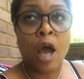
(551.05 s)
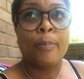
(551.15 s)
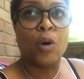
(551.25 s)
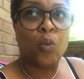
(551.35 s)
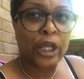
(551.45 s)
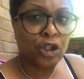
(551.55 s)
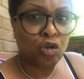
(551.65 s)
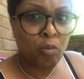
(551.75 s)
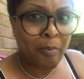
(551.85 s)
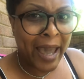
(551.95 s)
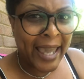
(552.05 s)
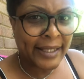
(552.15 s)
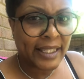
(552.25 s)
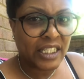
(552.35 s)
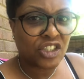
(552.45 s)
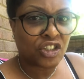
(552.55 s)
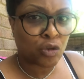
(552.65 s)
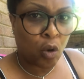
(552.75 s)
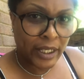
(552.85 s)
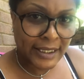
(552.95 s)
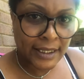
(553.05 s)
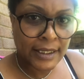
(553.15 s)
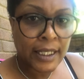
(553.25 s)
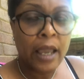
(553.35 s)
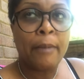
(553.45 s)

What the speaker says: But when you make these choices,